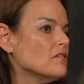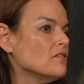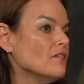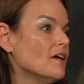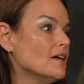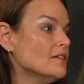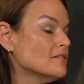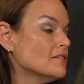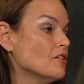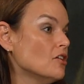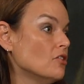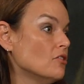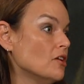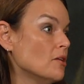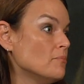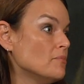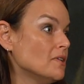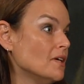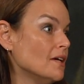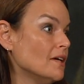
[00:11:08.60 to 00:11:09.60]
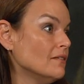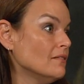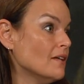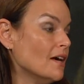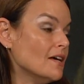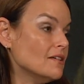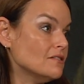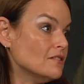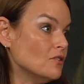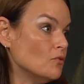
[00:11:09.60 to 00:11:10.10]
the last code update
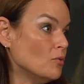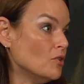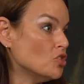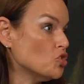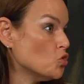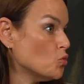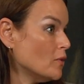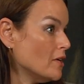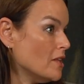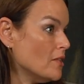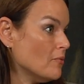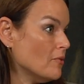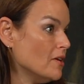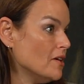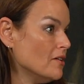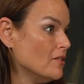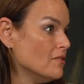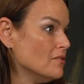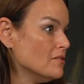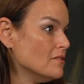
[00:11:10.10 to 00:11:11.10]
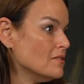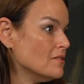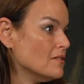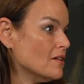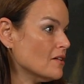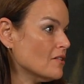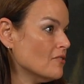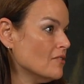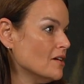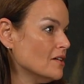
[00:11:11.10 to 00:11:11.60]
lasted, 23 years? Is
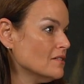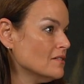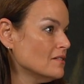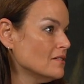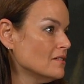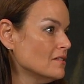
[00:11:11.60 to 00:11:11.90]
that correct?